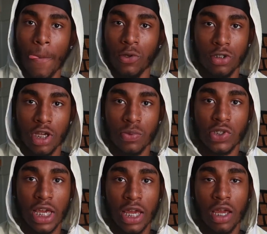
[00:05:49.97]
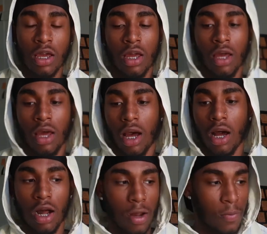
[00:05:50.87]
You see what I'm saying?
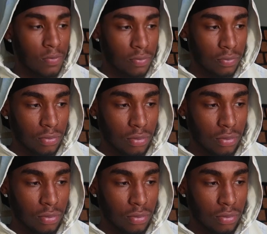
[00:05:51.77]
Um,